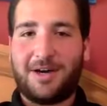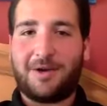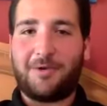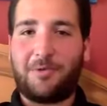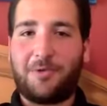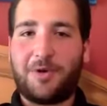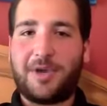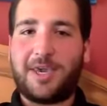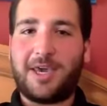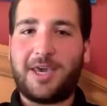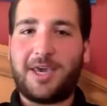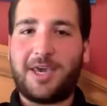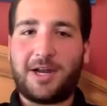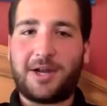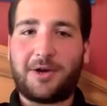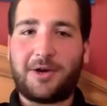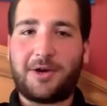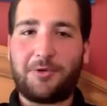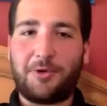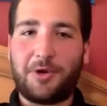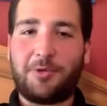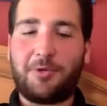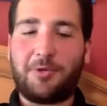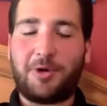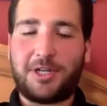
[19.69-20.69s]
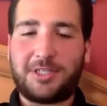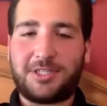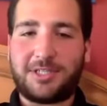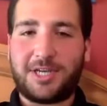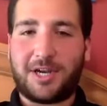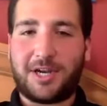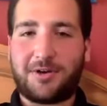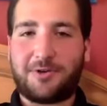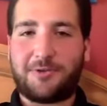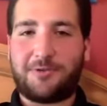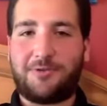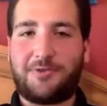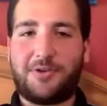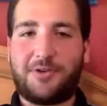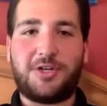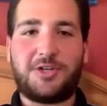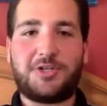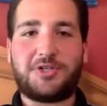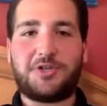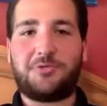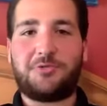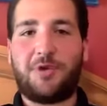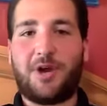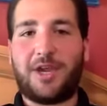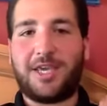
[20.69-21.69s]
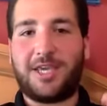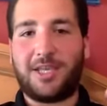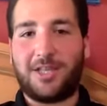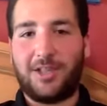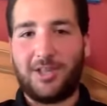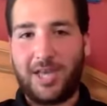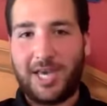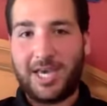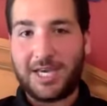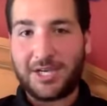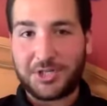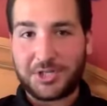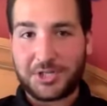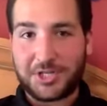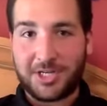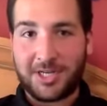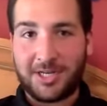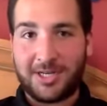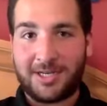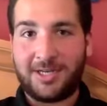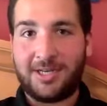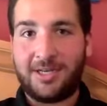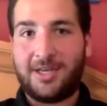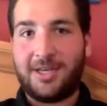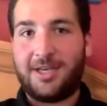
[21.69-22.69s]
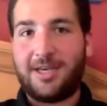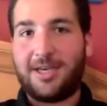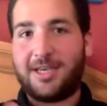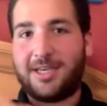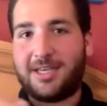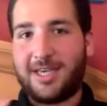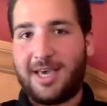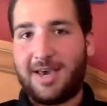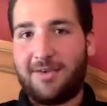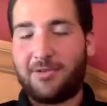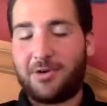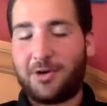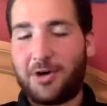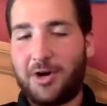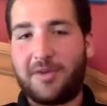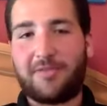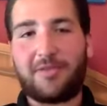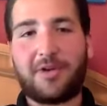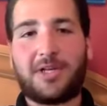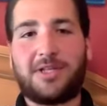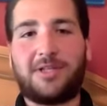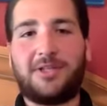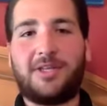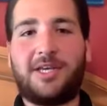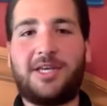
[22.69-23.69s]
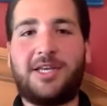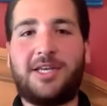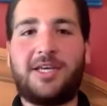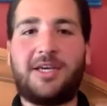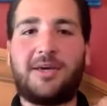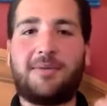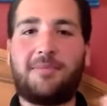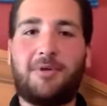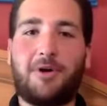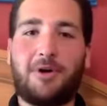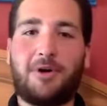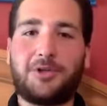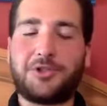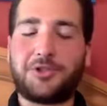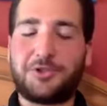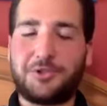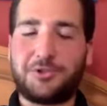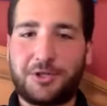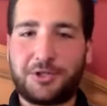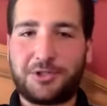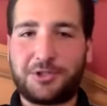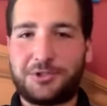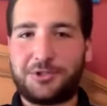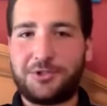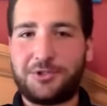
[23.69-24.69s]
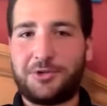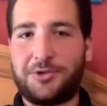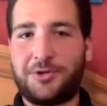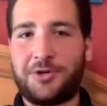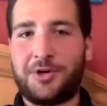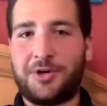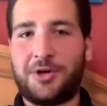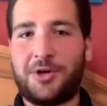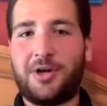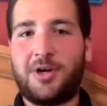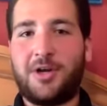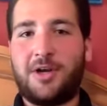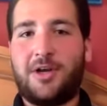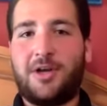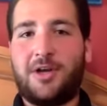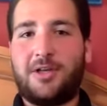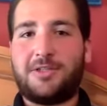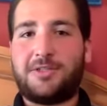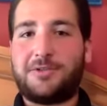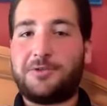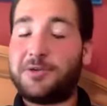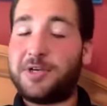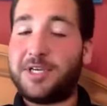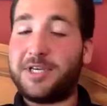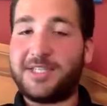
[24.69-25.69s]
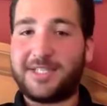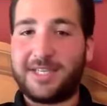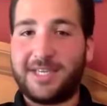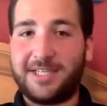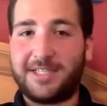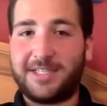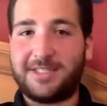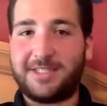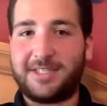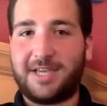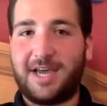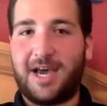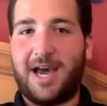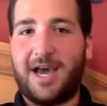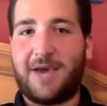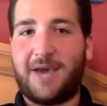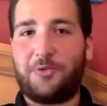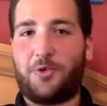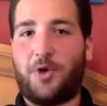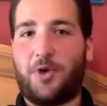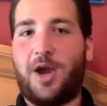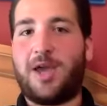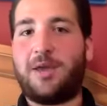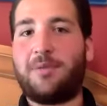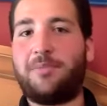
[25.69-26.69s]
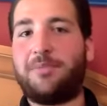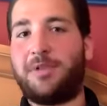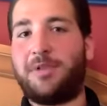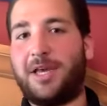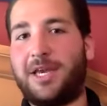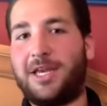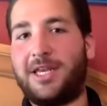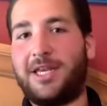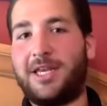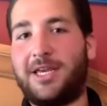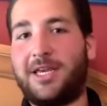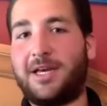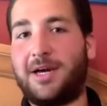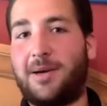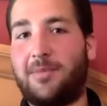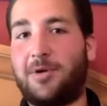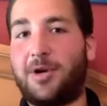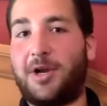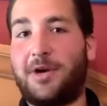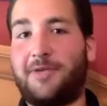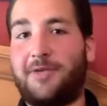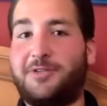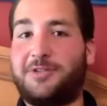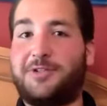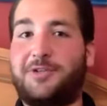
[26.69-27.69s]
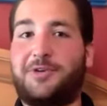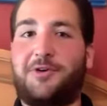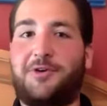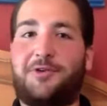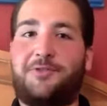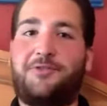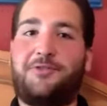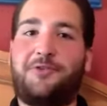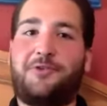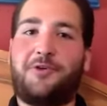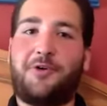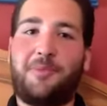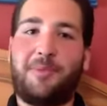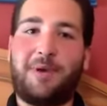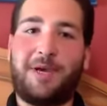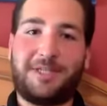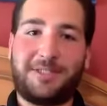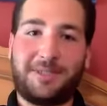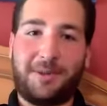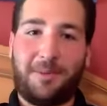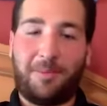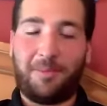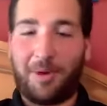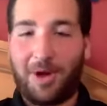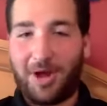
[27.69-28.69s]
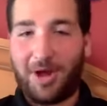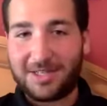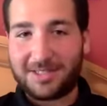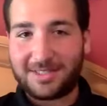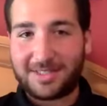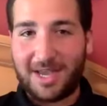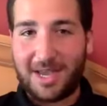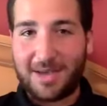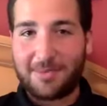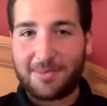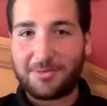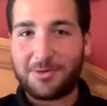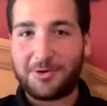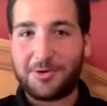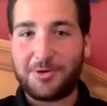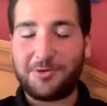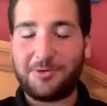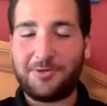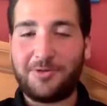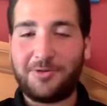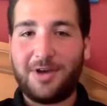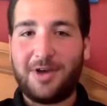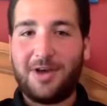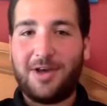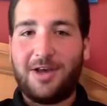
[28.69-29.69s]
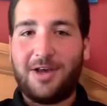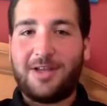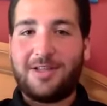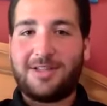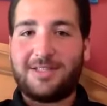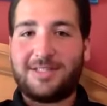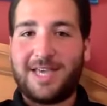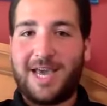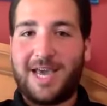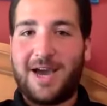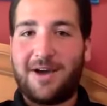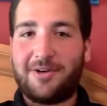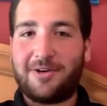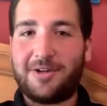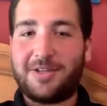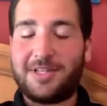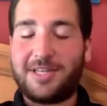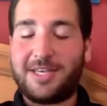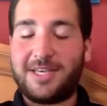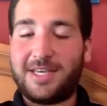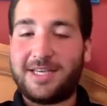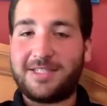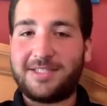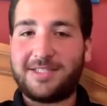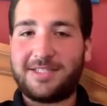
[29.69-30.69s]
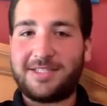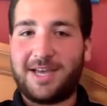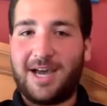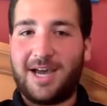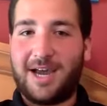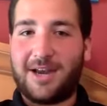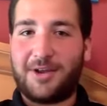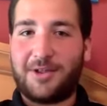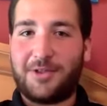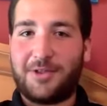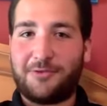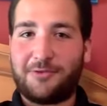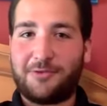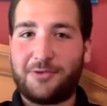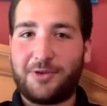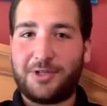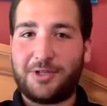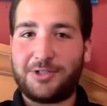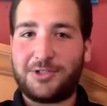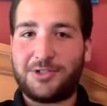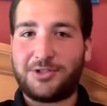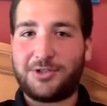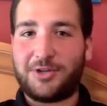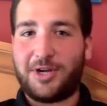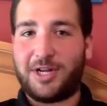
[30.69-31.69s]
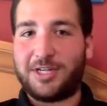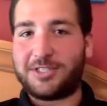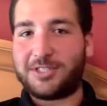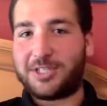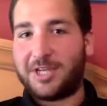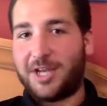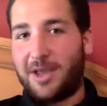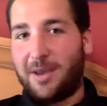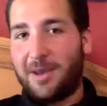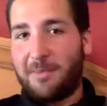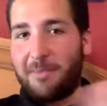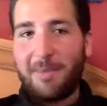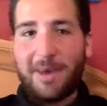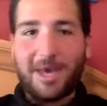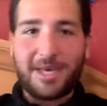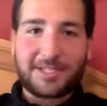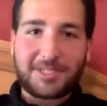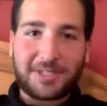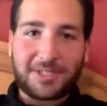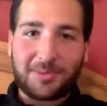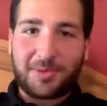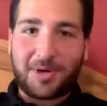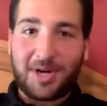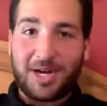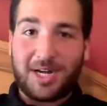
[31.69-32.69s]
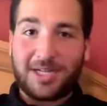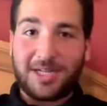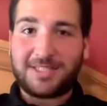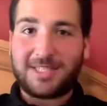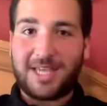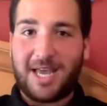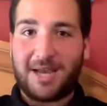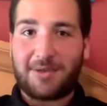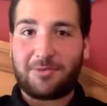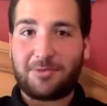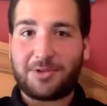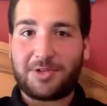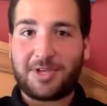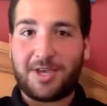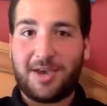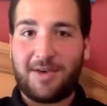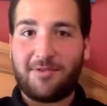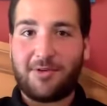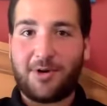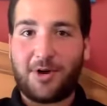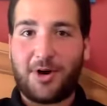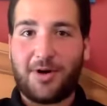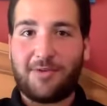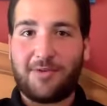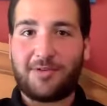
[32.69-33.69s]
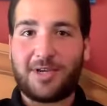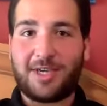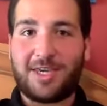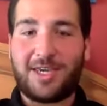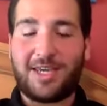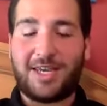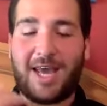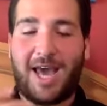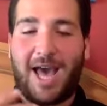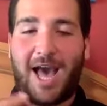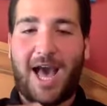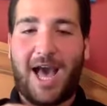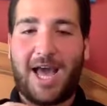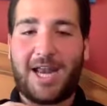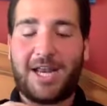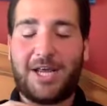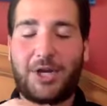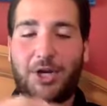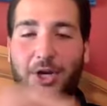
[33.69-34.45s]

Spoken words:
We get a green white checkered finish in regulation. Kevin Harvick leading Martin Truex Jr. to his inside. Ryan Blaney coming off a turn four makes a bonsai move down in the inside on the front stretch, makes some contact with Kevin Harvick, and out of